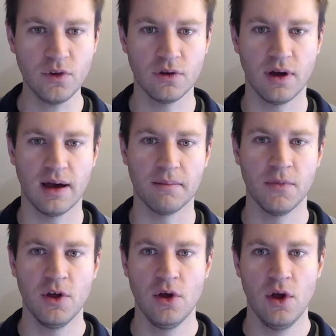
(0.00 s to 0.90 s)
Um,
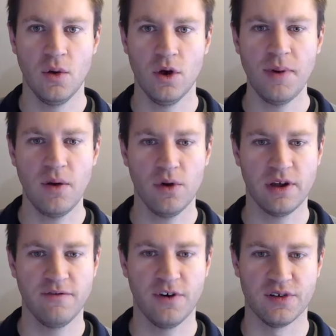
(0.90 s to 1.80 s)
what about
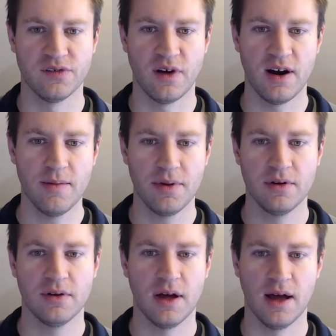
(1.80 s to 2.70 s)
working for a startup?
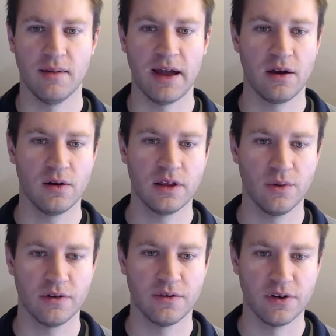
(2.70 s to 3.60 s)
Um, I currently
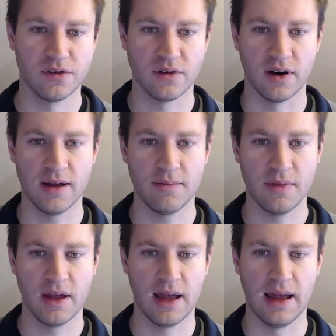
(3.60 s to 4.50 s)
work for a startup,
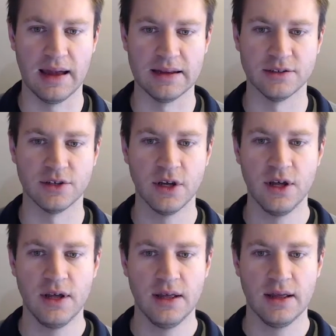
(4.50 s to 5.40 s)
and
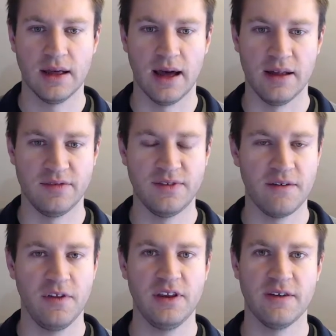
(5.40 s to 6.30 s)
uh, it's
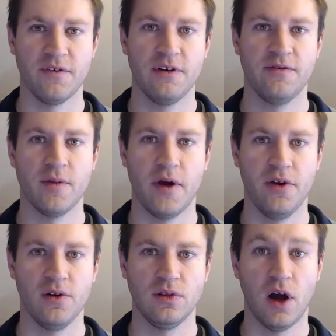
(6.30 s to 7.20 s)
definitely different from
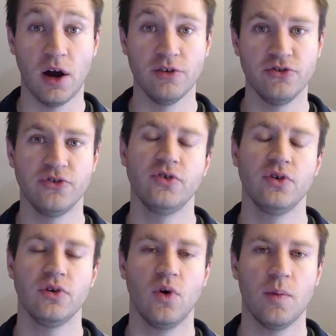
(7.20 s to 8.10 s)
other large
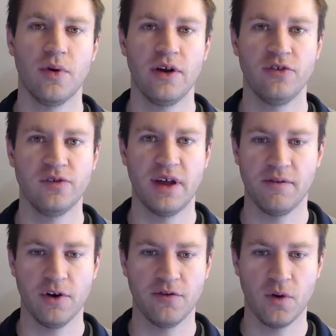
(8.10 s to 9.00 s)
corporations that
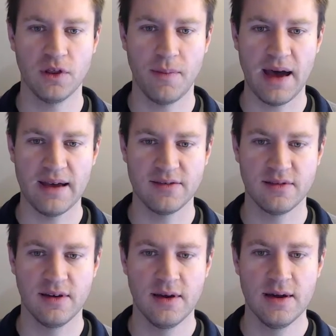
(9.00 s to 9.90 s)
I've worked for in the past.